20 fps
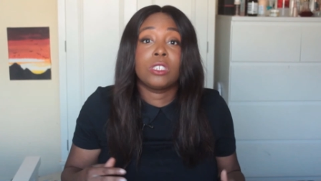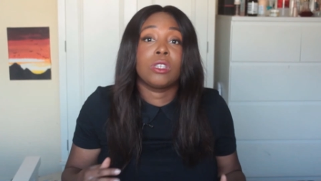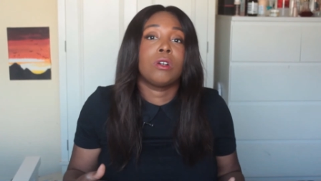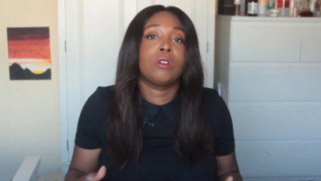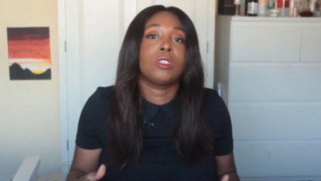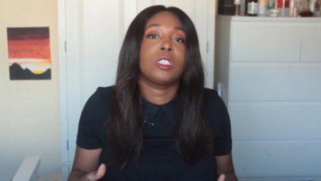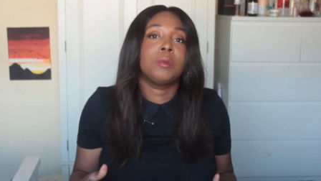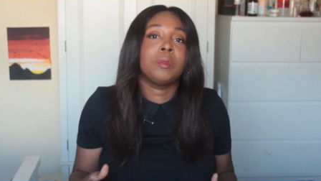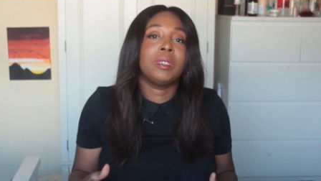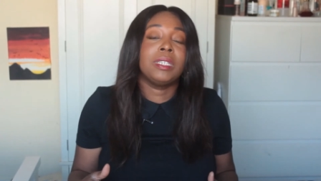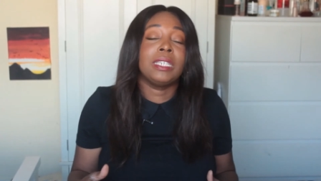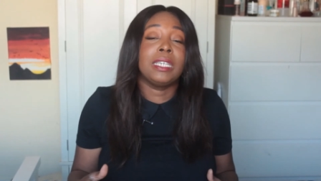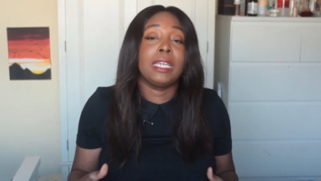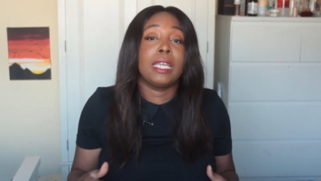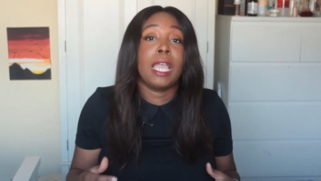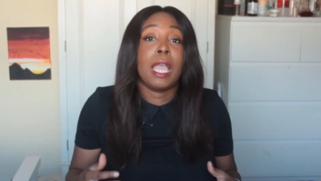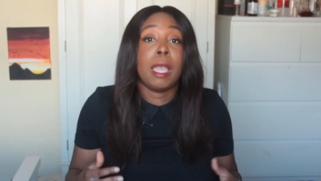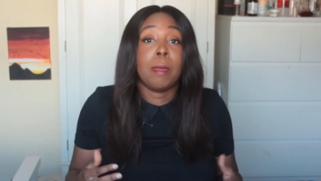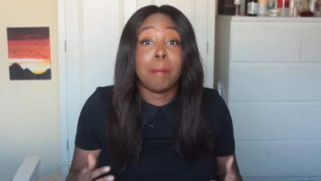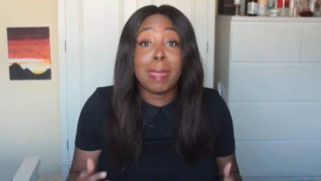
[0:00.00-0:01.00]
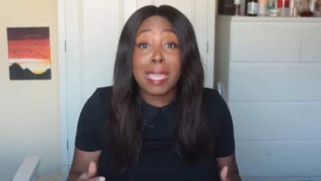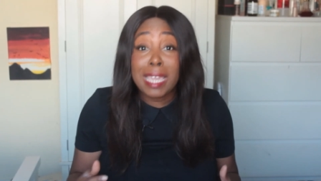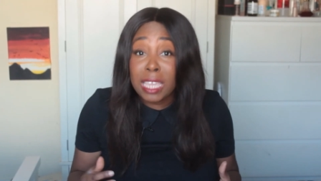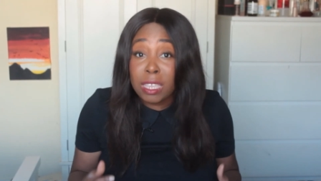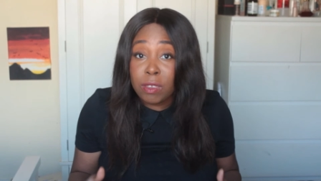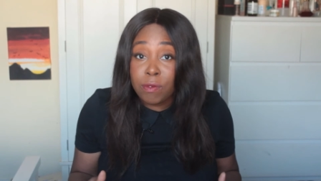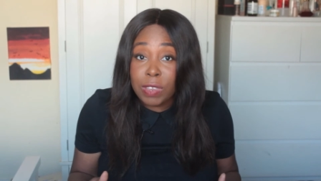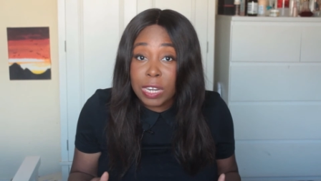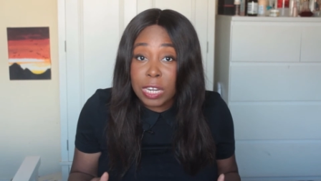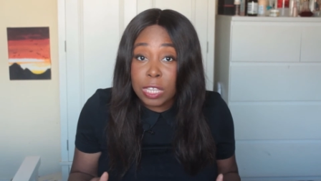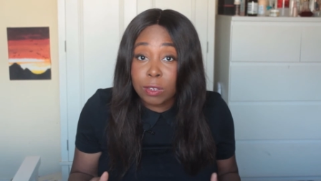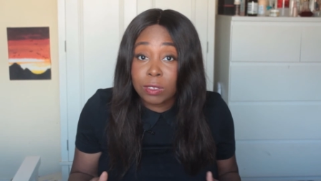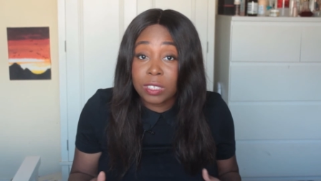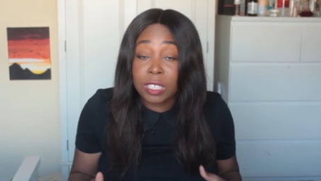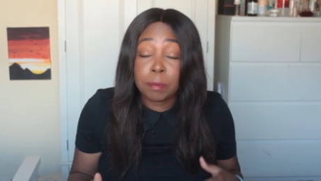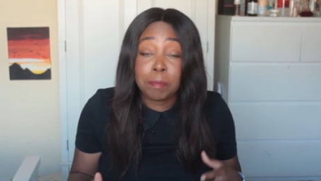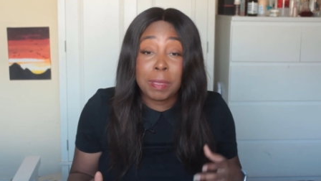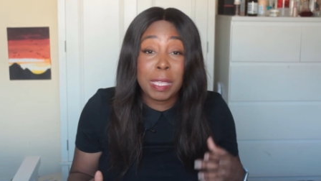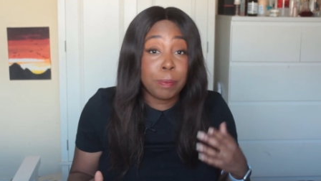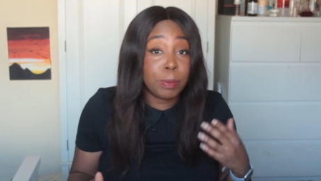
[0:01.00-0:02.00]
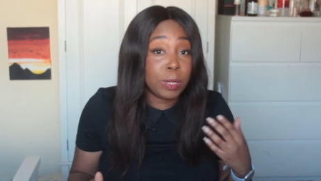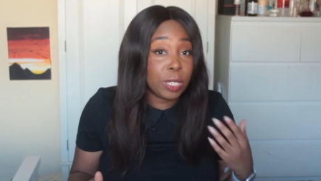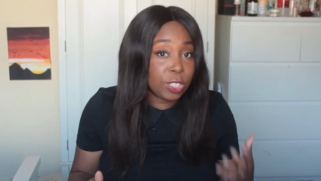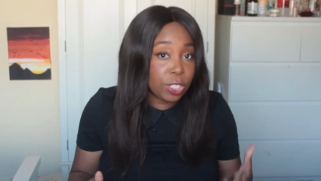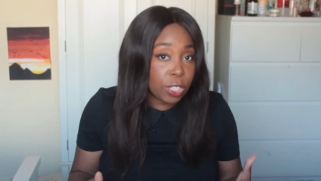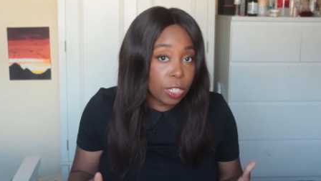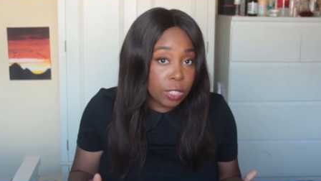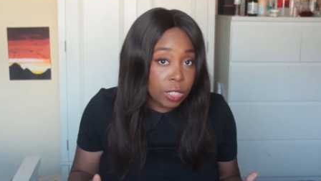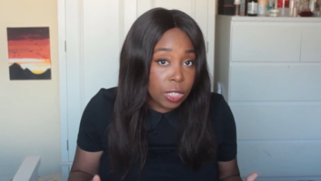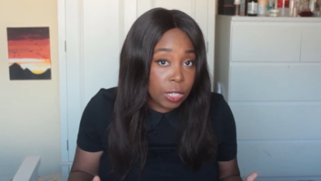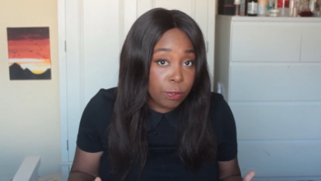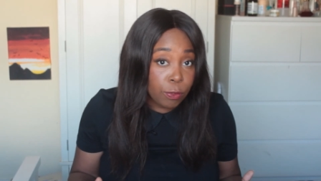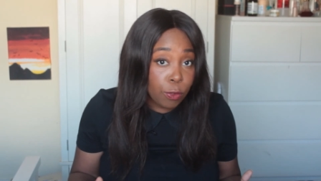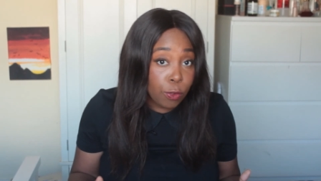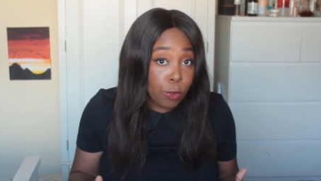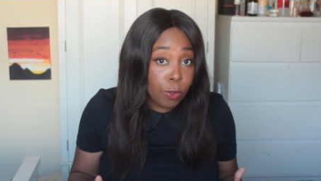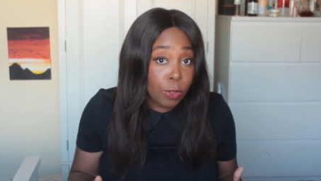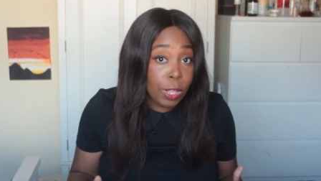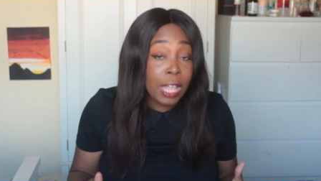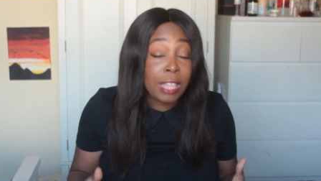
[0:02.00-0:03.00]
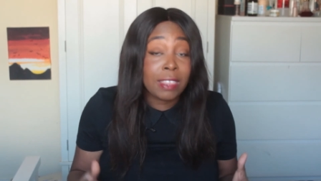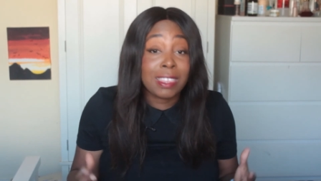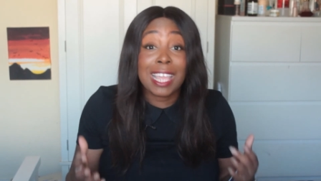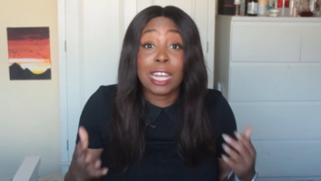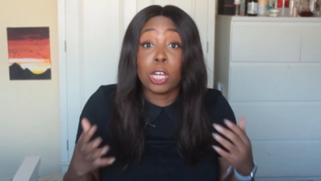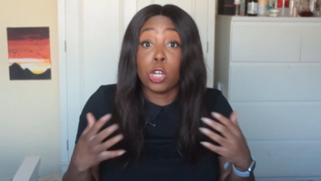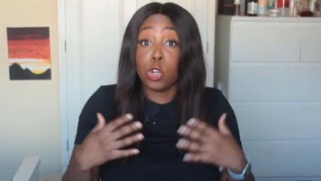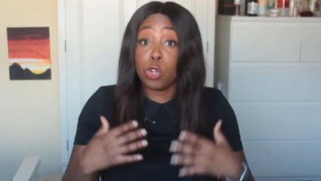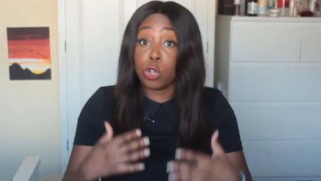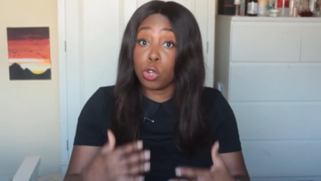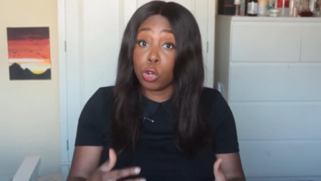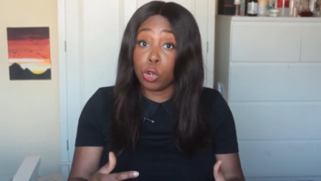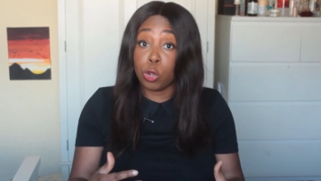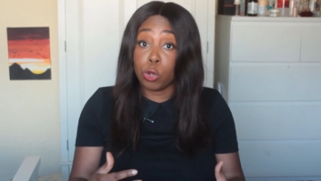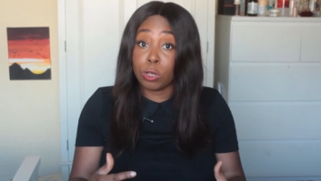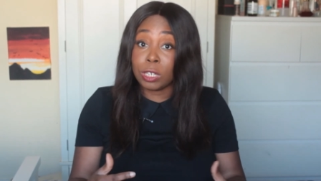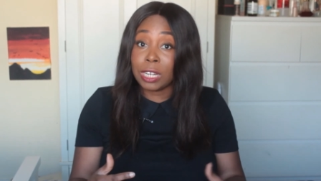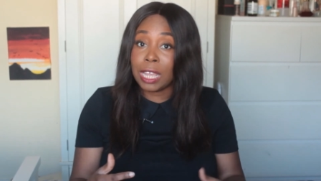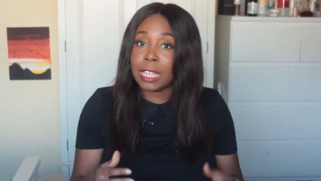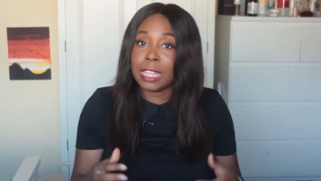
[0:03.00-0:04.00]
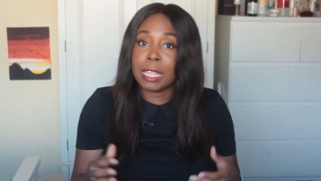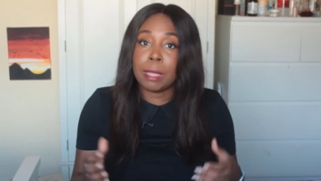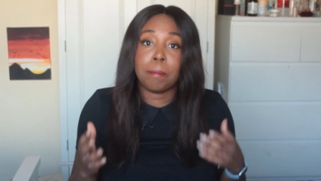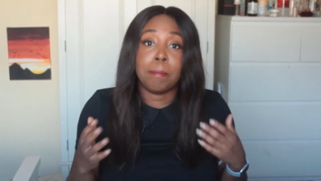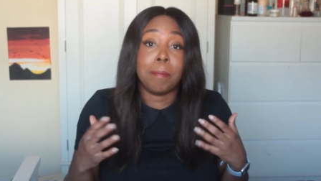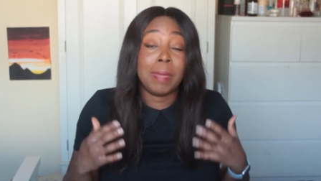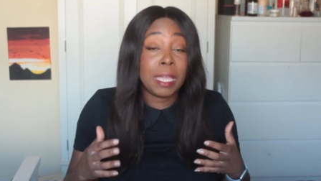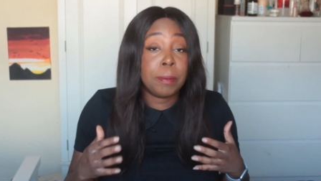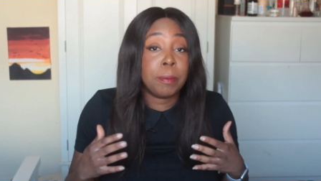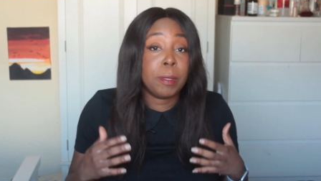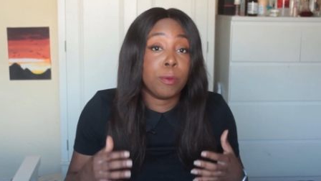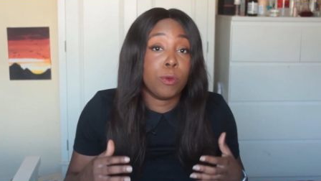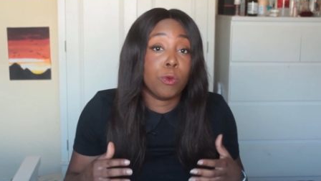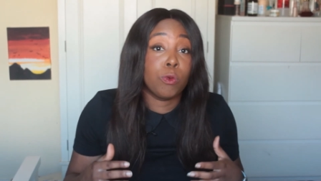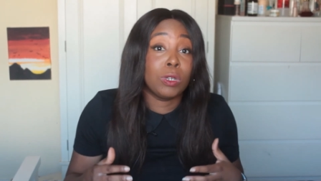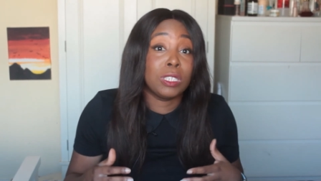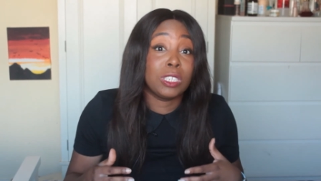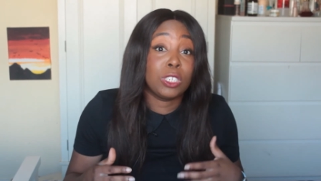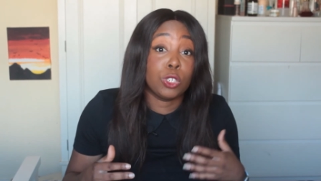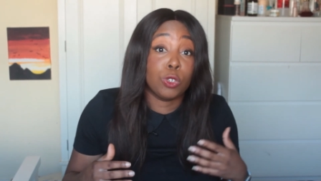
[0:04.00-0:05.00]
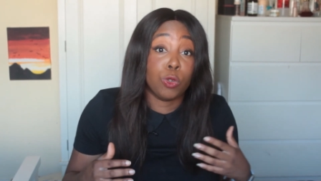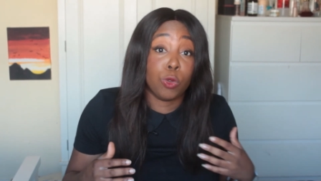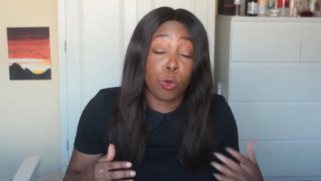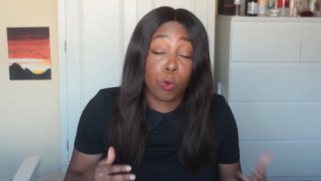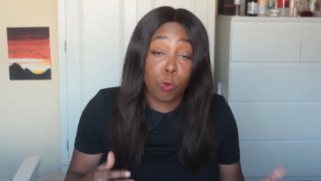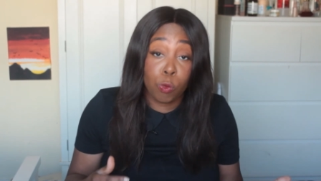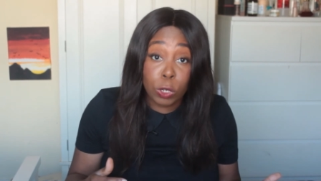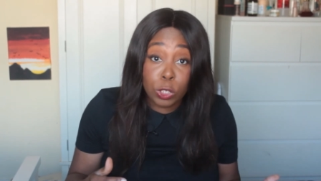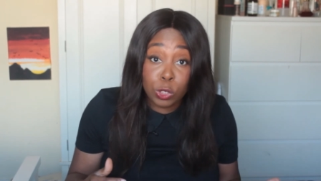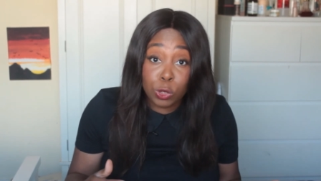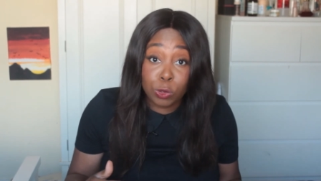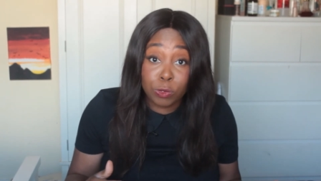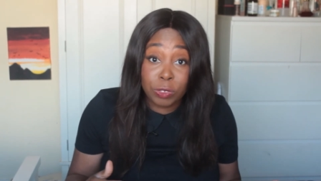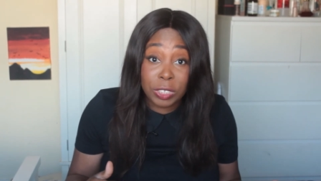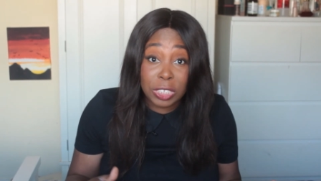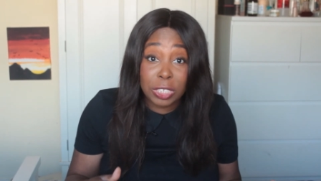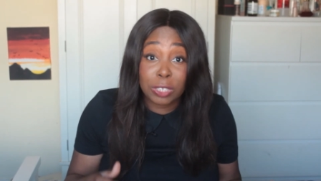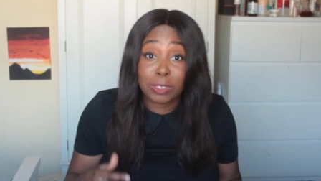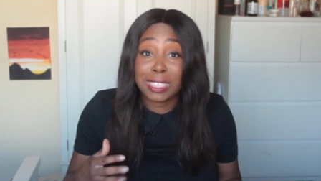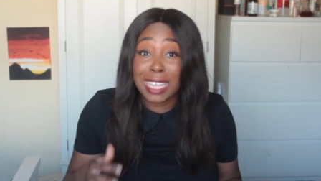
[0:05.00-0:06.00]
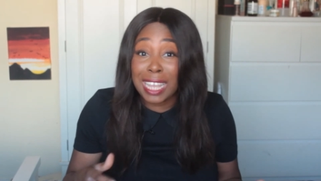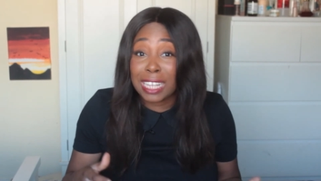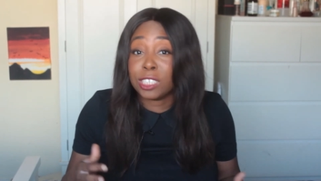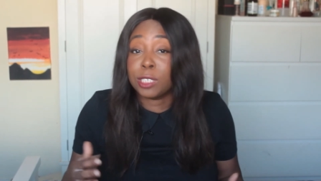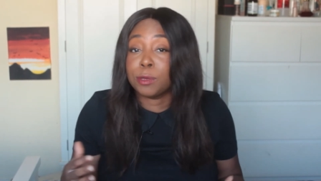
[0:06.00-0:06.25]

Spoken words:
So ultimately, making videos that people are searching for, that look good and that make people want to watch your videos and